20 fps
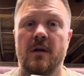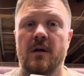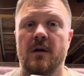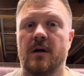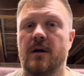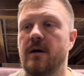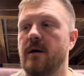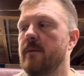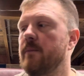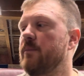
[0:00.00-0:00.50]

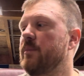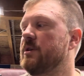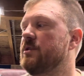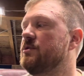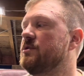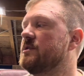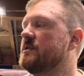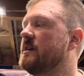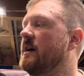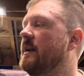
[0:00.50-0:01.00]
but you
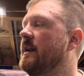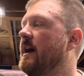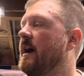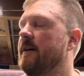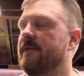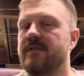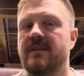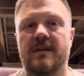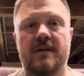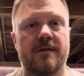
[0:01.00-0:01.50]
just kind of
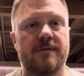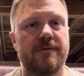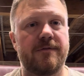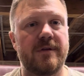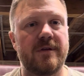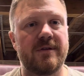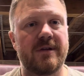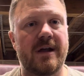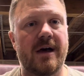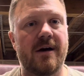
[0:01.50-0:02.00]
have to
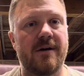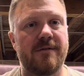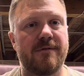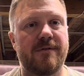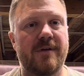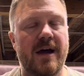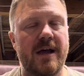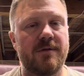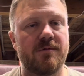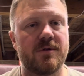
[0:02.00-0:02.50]
feel it out and
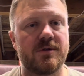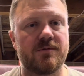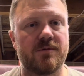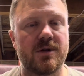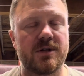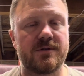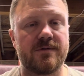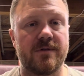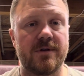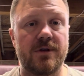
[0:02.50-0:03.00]
find what
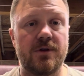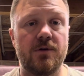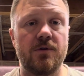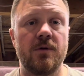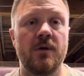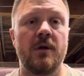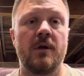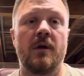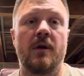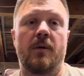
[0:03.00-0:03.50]
works for
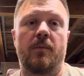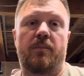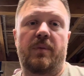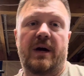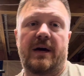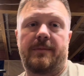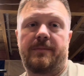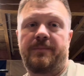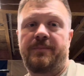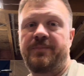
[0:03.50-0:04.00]
you.
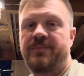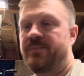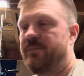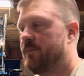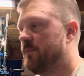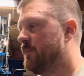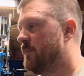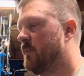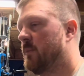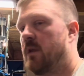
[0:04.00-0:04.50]
But
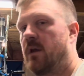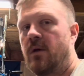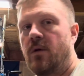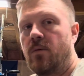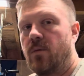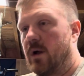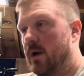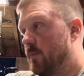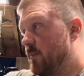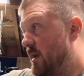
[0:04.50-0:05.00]

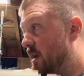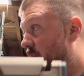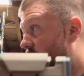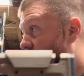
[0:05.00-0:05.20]
want to be